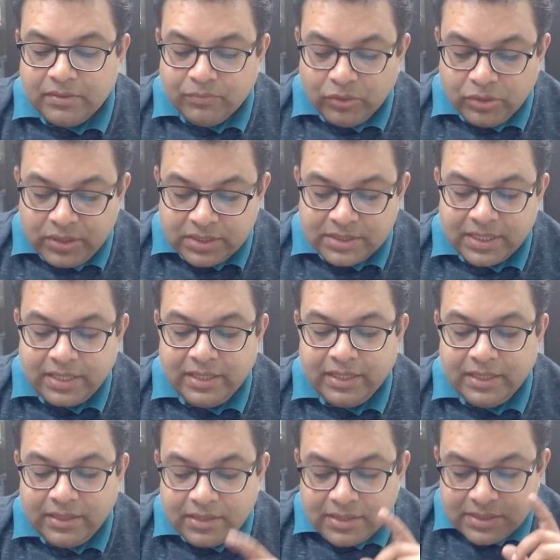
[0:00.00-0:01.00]
Buddha said,
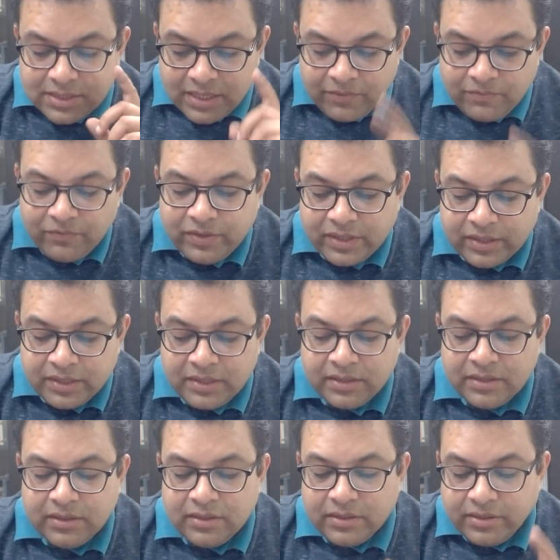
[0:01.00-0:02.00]
in the same way,
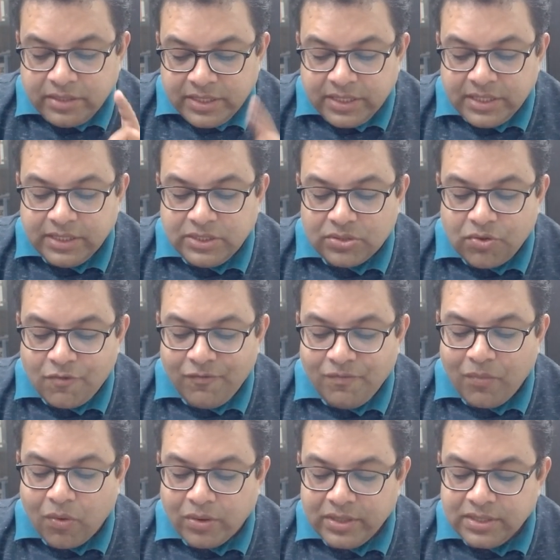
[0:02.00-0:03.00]
deeds
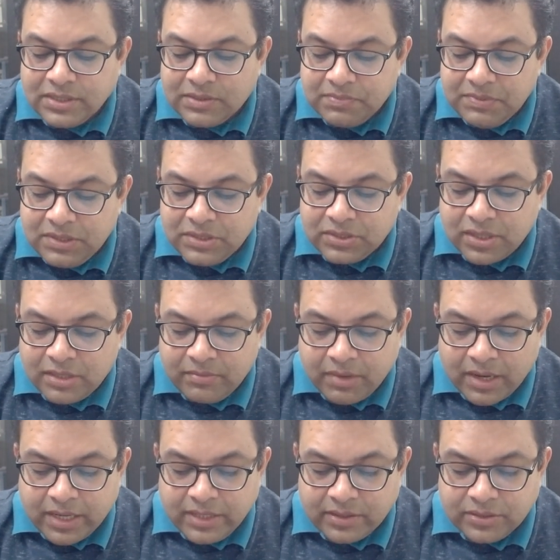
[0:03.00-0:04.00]
of body, speech, and
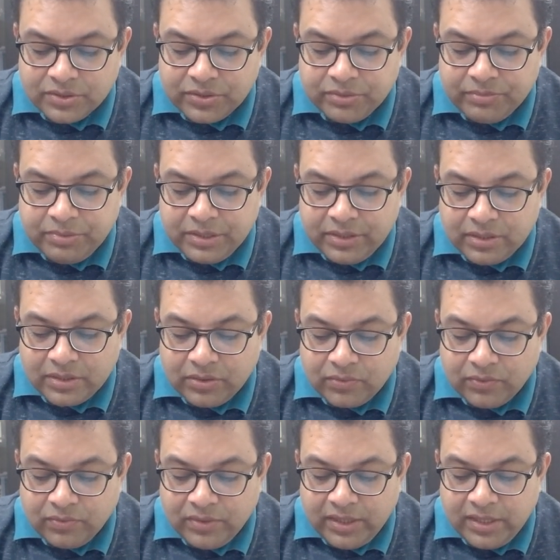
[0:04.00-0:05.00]
mind should be done
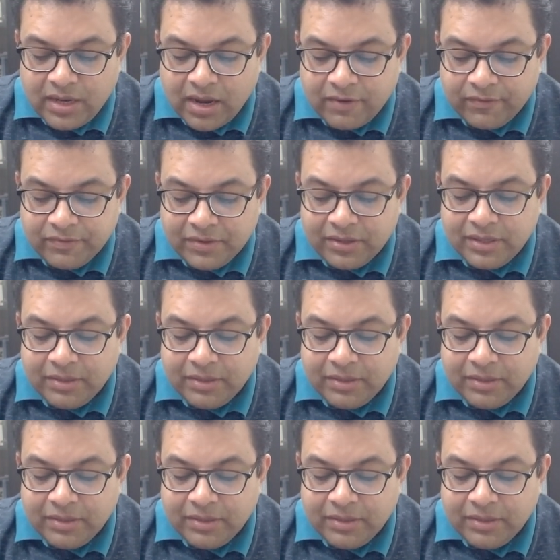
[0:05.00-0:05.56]
only after